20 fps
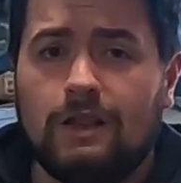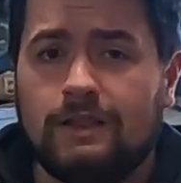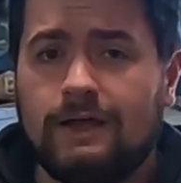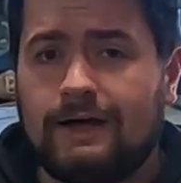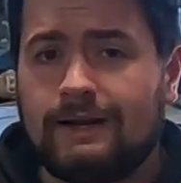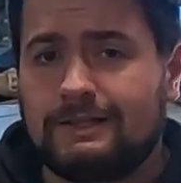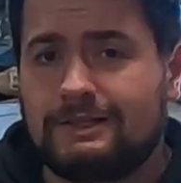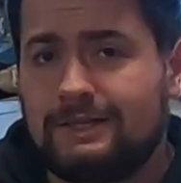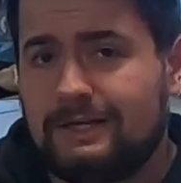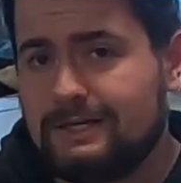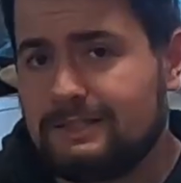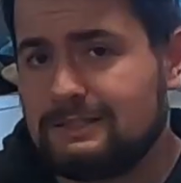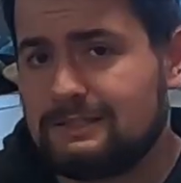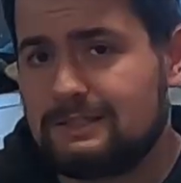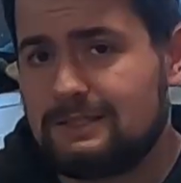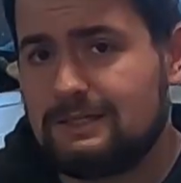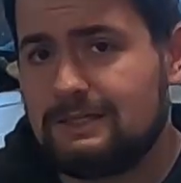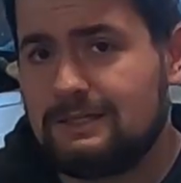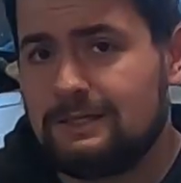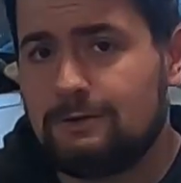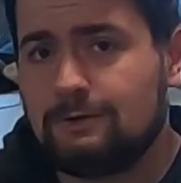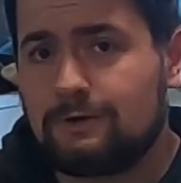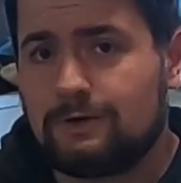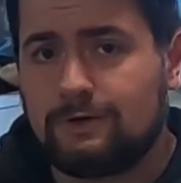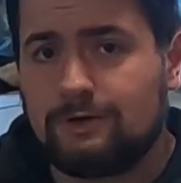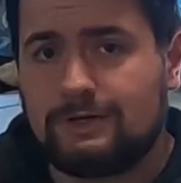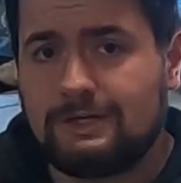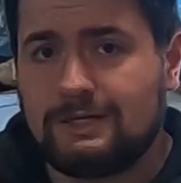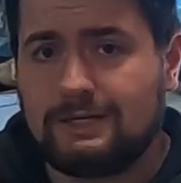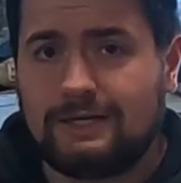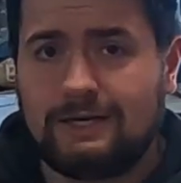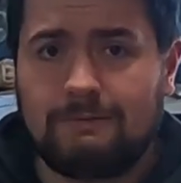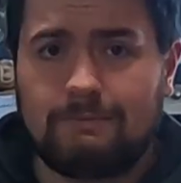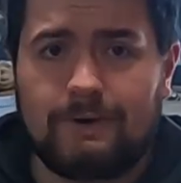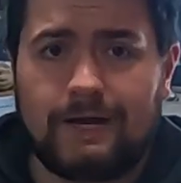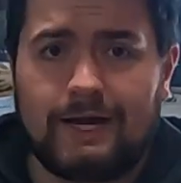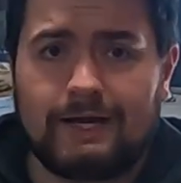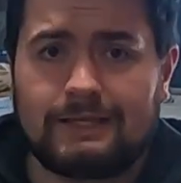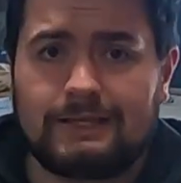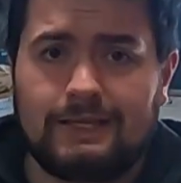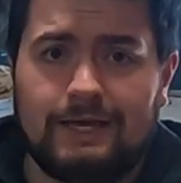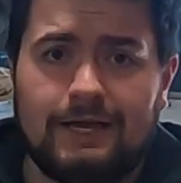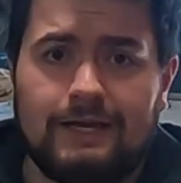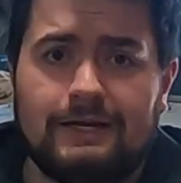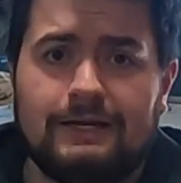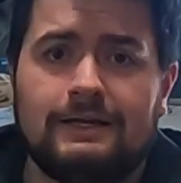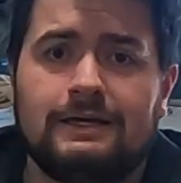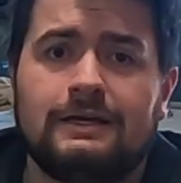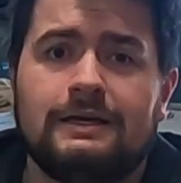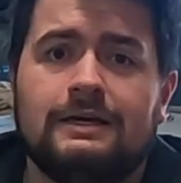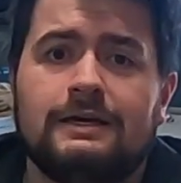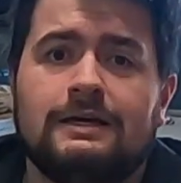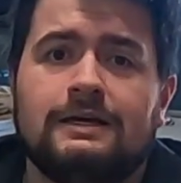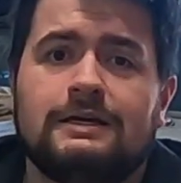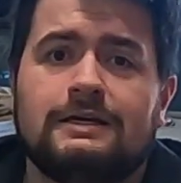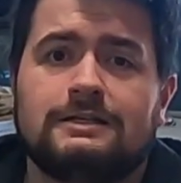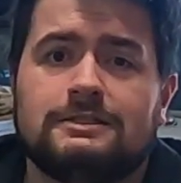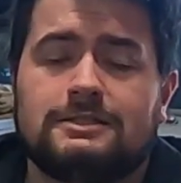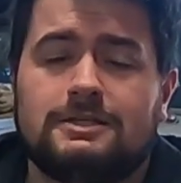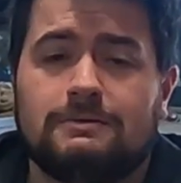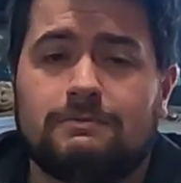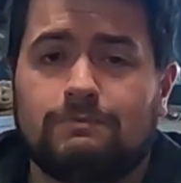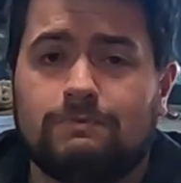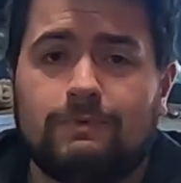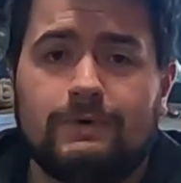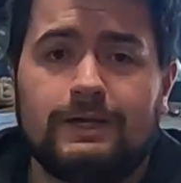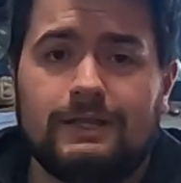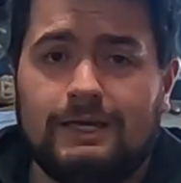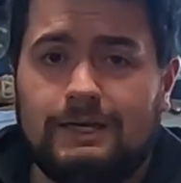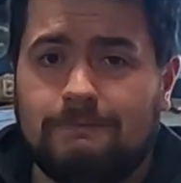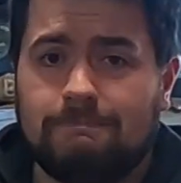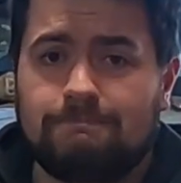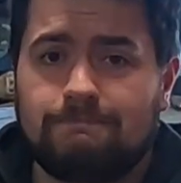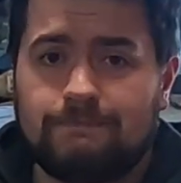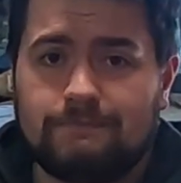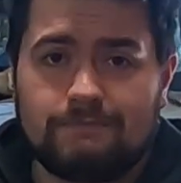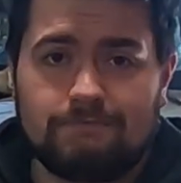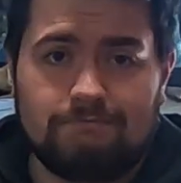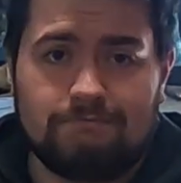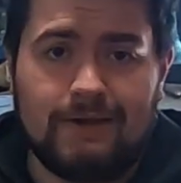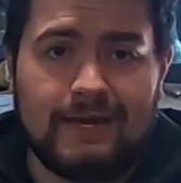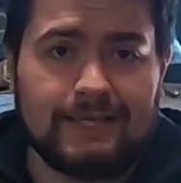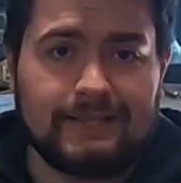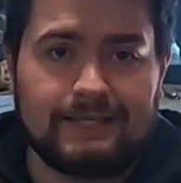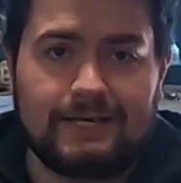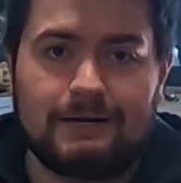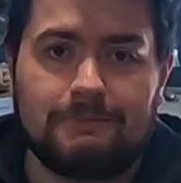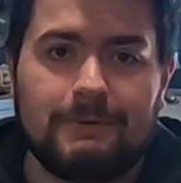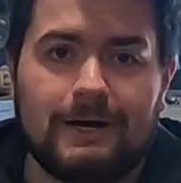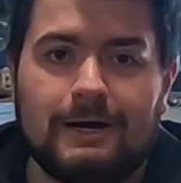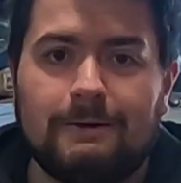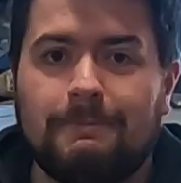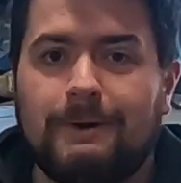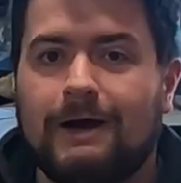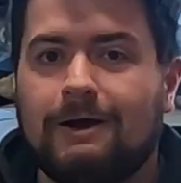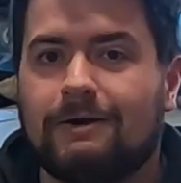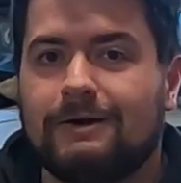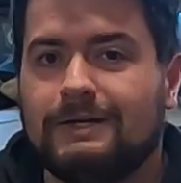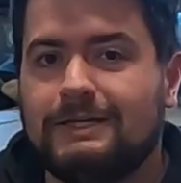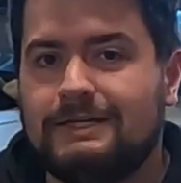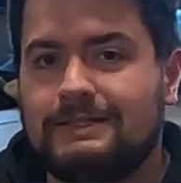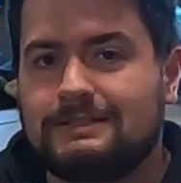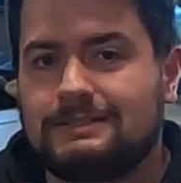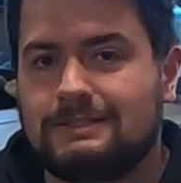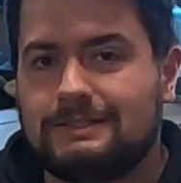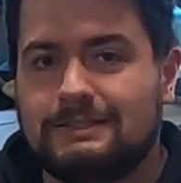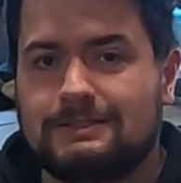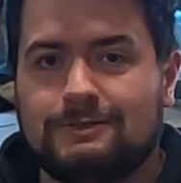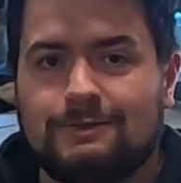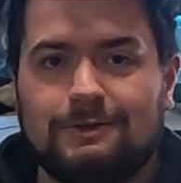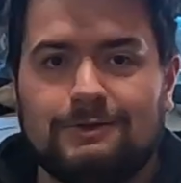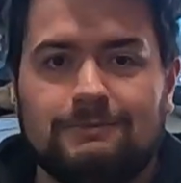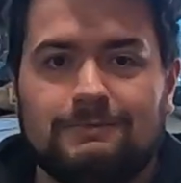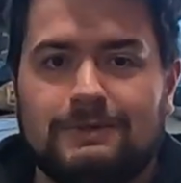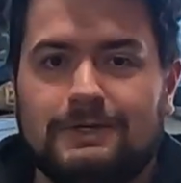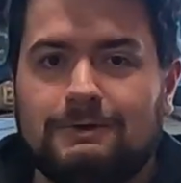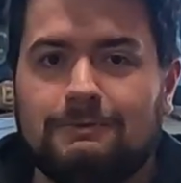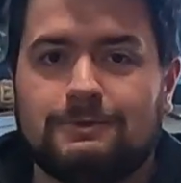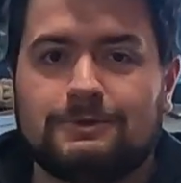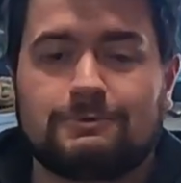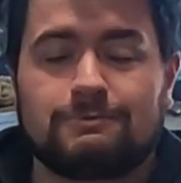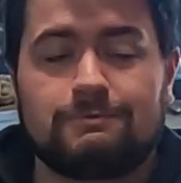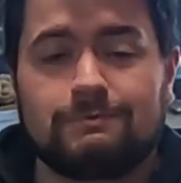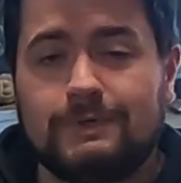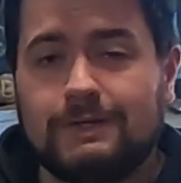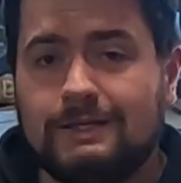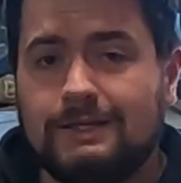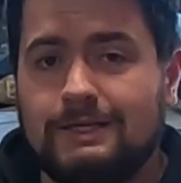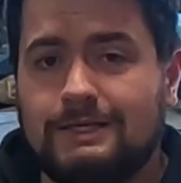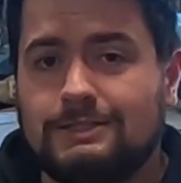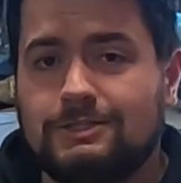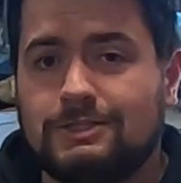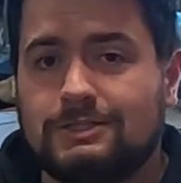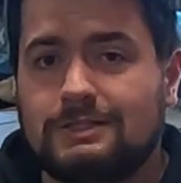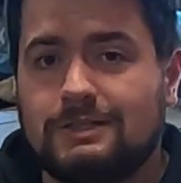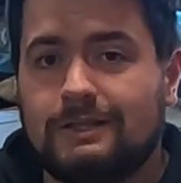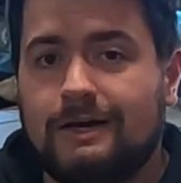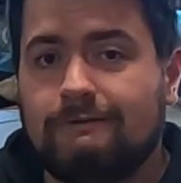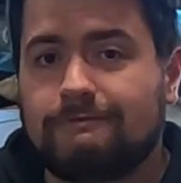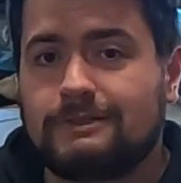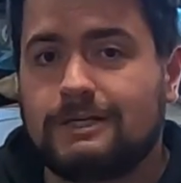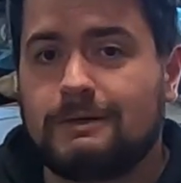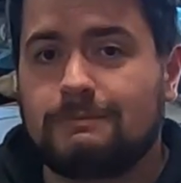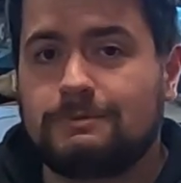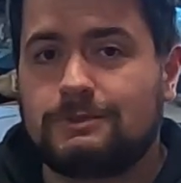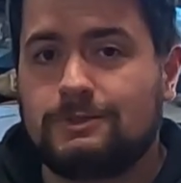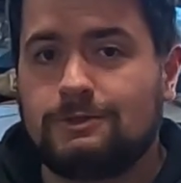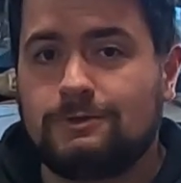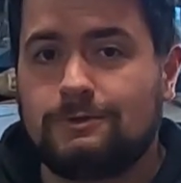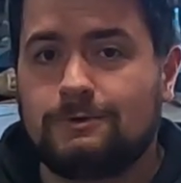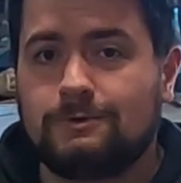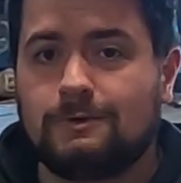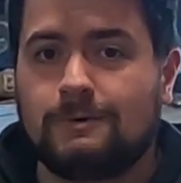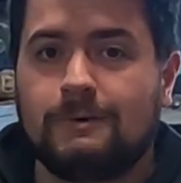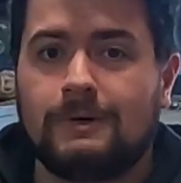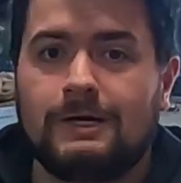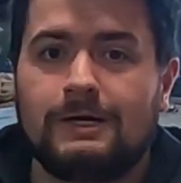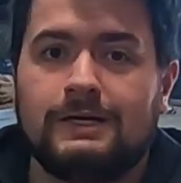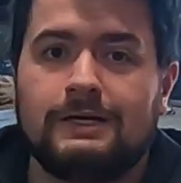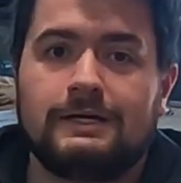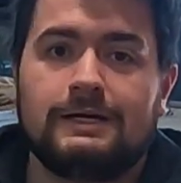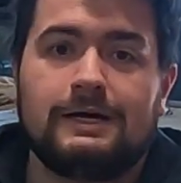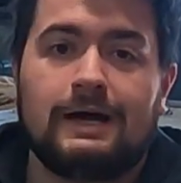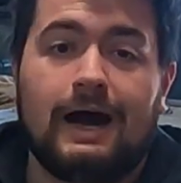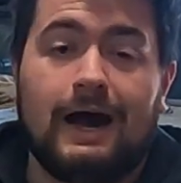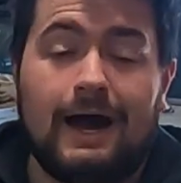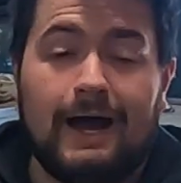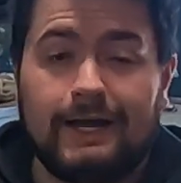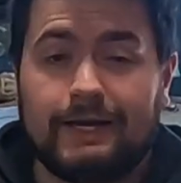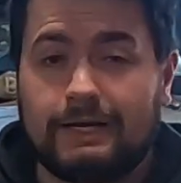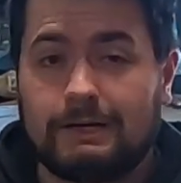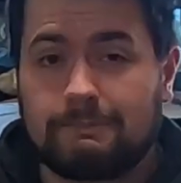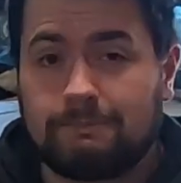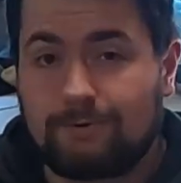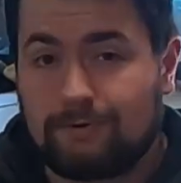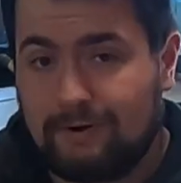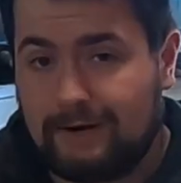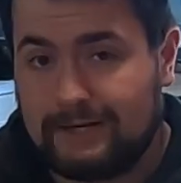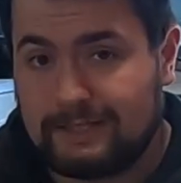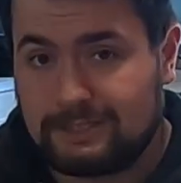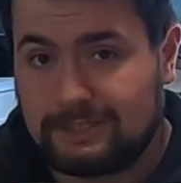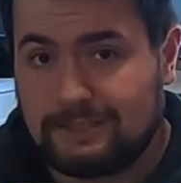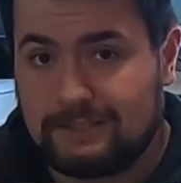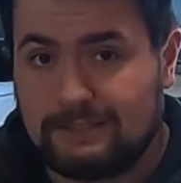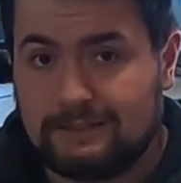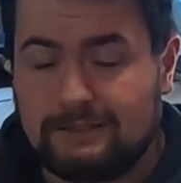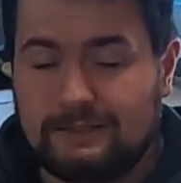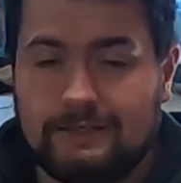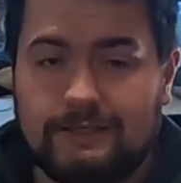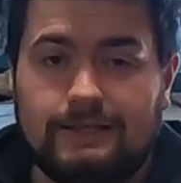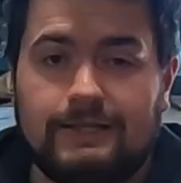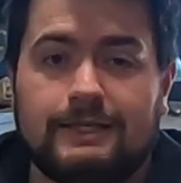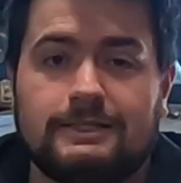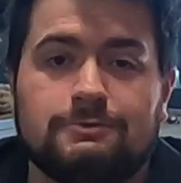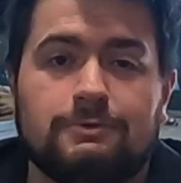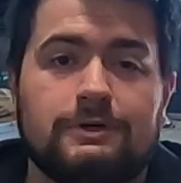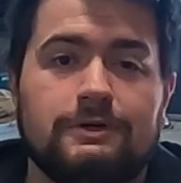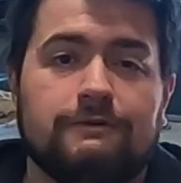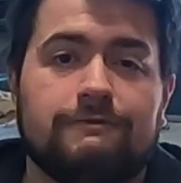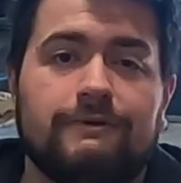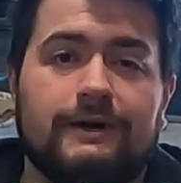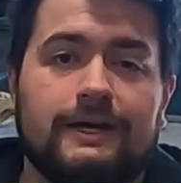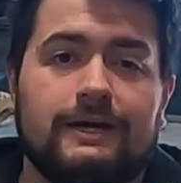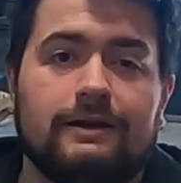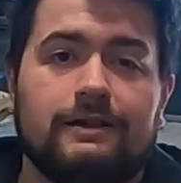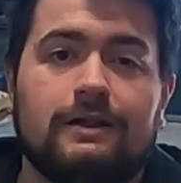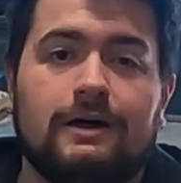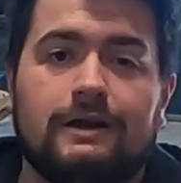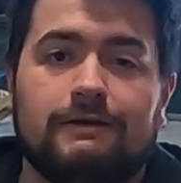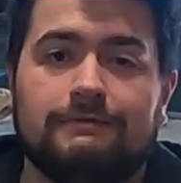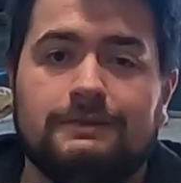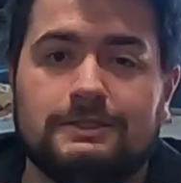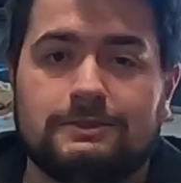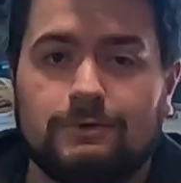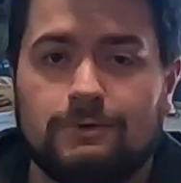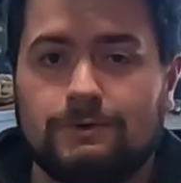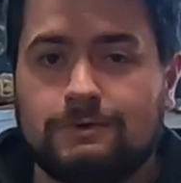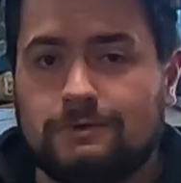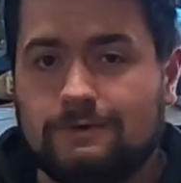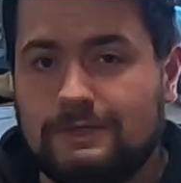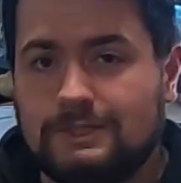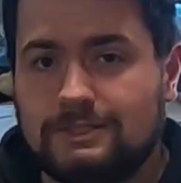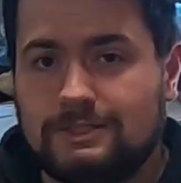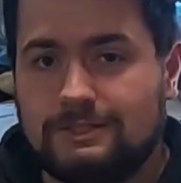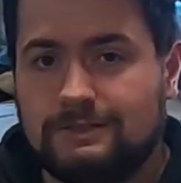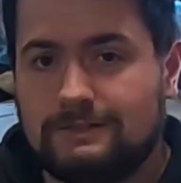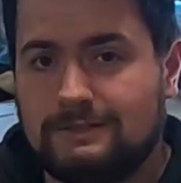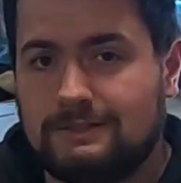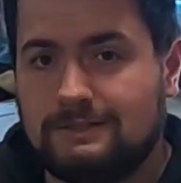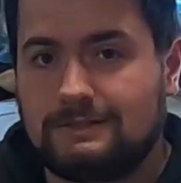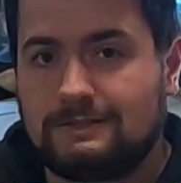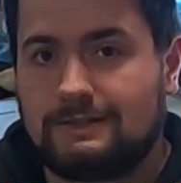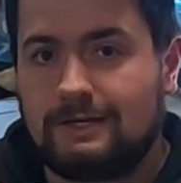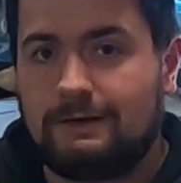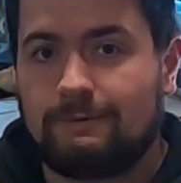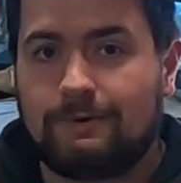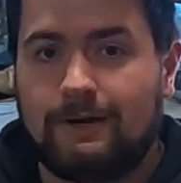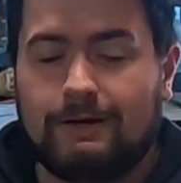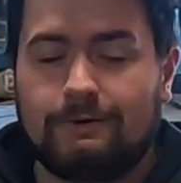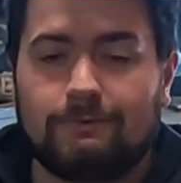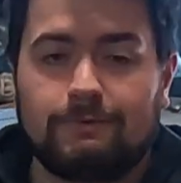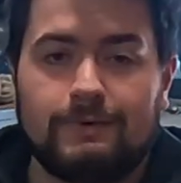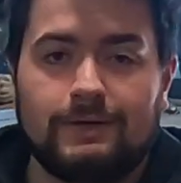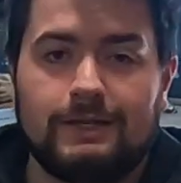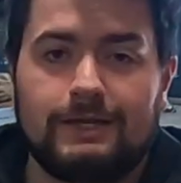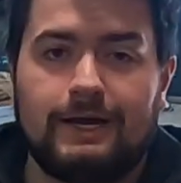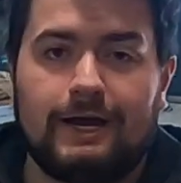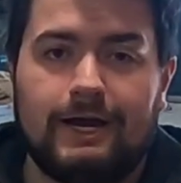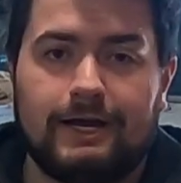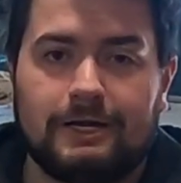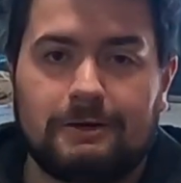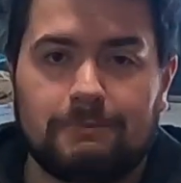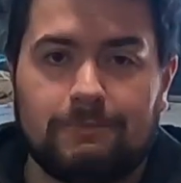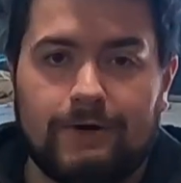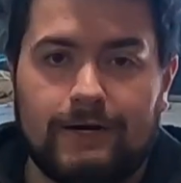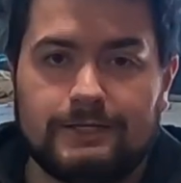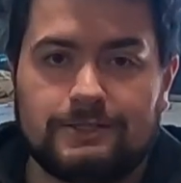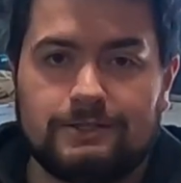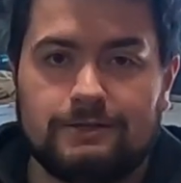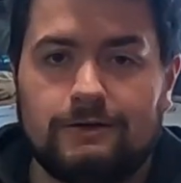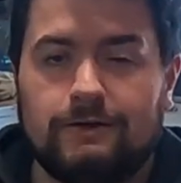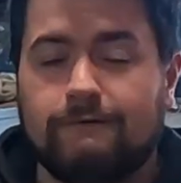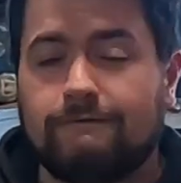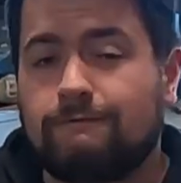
A lot of things that you couldn't get back then to really make that amount of power easily. So it was really just left up to high compression, and that's what you'll find in a lot of these older engines is they ran really high compression.